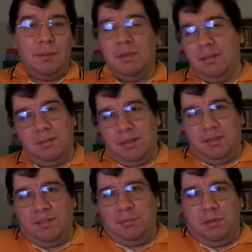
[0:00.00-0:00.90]
I mean,
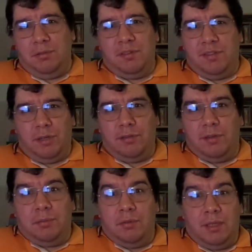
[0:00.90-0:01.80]
because he's more of a
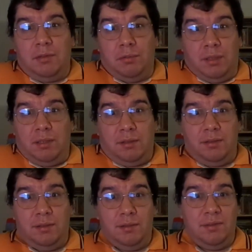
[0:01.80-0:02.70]
daredevil anyway.
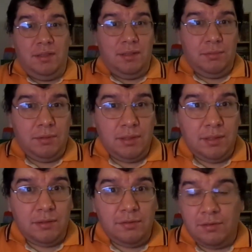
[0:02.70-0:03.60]
I mean, he
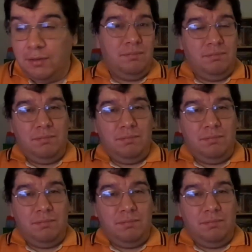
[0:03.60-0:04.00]
really is.